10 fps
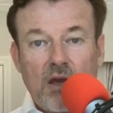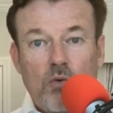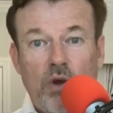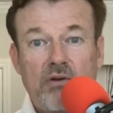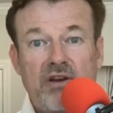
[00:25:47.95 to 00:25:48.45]

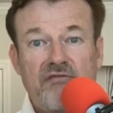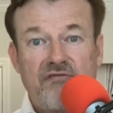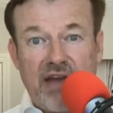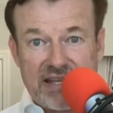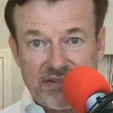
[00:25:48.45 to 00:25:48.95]
We're
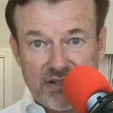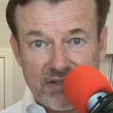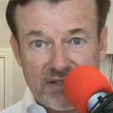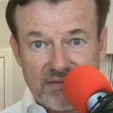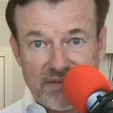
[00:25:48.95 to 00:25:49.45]

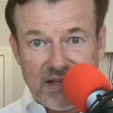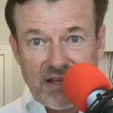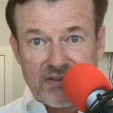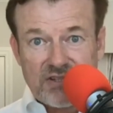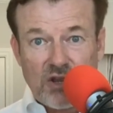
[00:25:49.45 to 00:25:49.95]
investors,
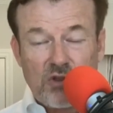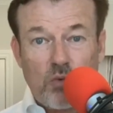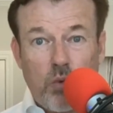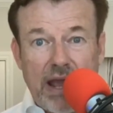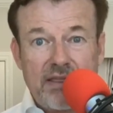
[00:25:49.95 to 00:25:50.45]
so the
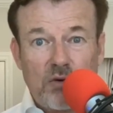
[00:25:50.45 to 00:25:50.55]
way